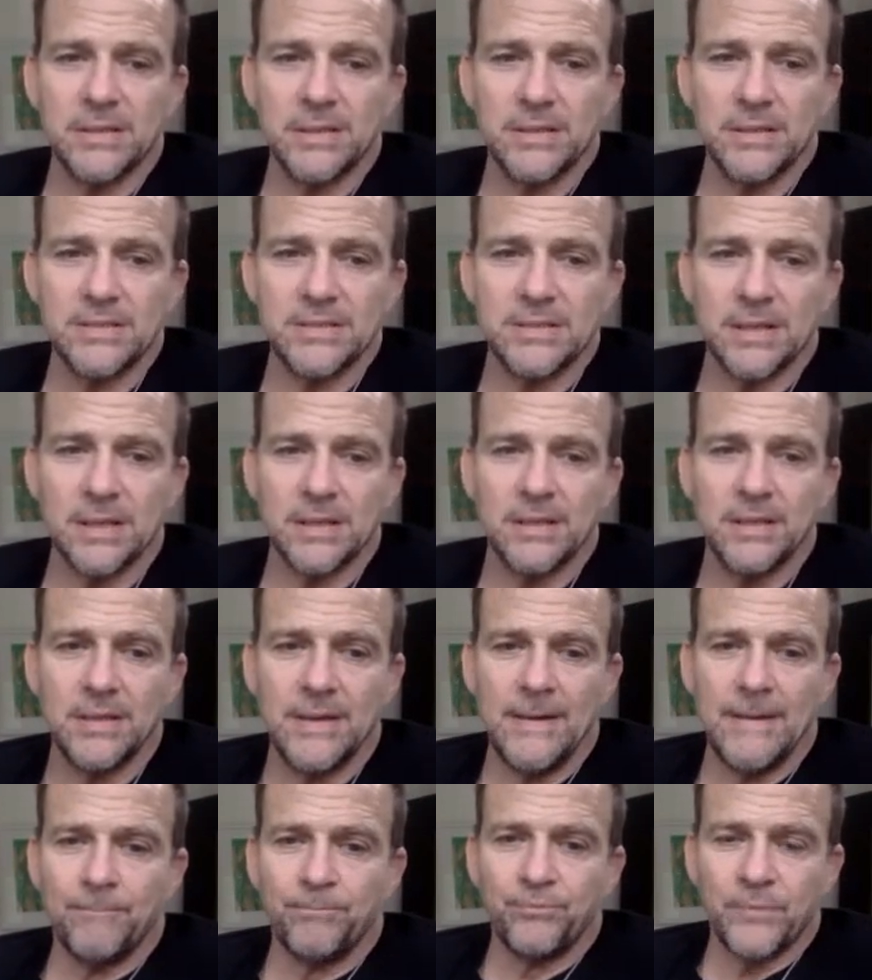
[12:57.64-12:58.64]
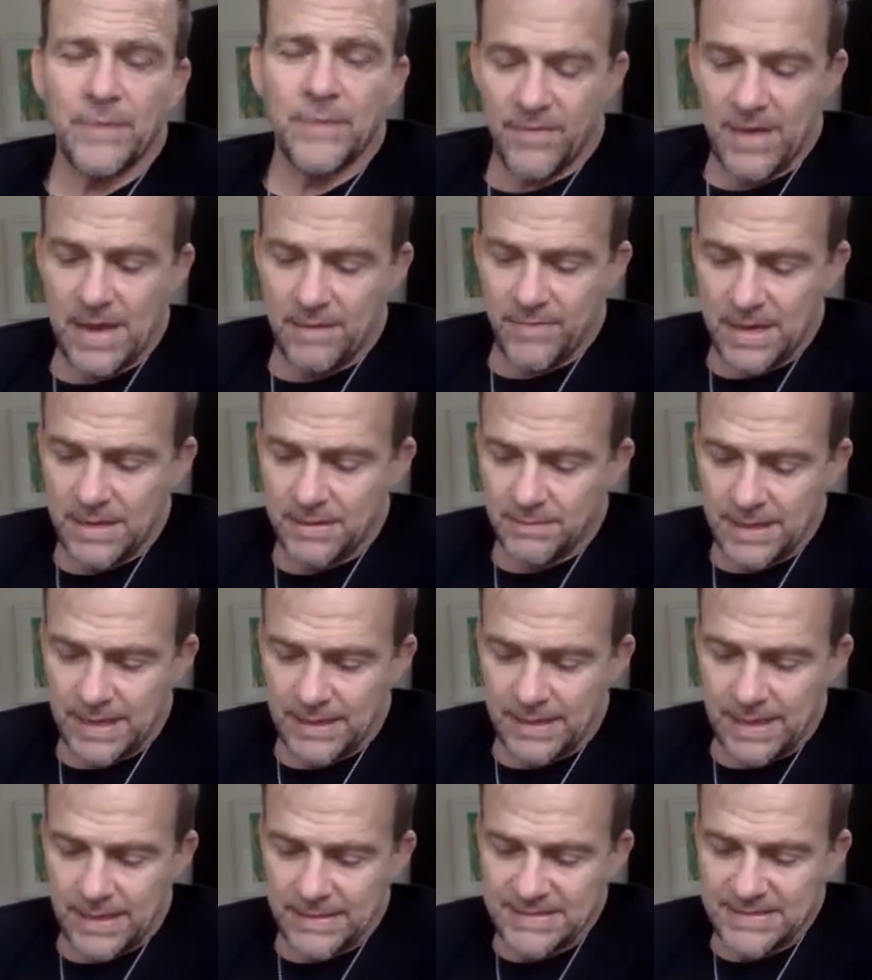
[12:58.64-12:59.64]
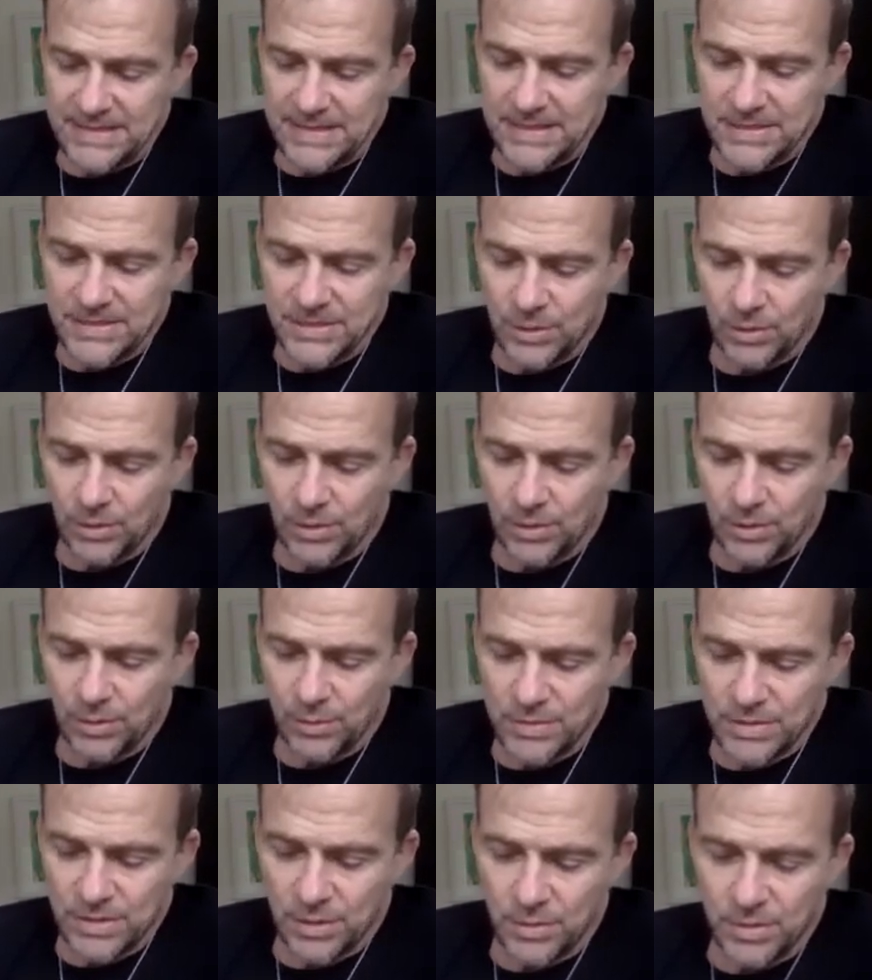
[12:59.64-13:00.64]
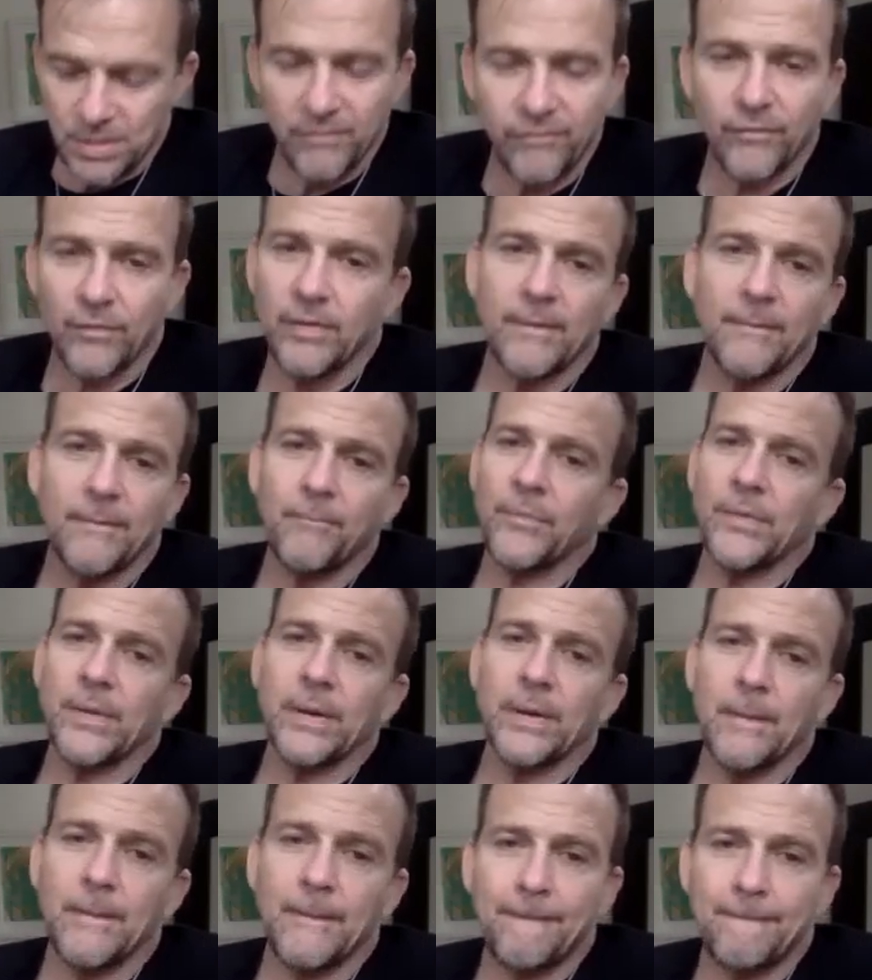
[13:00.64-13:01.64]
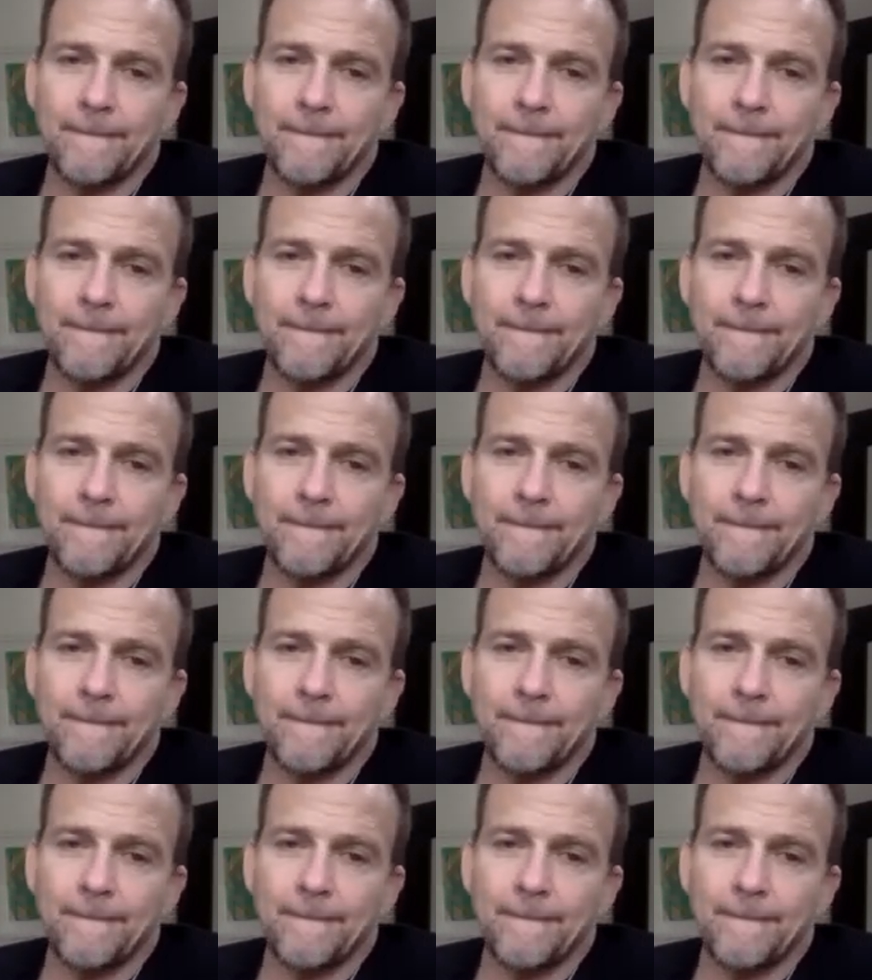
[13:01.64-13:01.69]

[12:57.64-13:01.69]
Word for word: It's uh and that that that that scene certainly was no different, you know.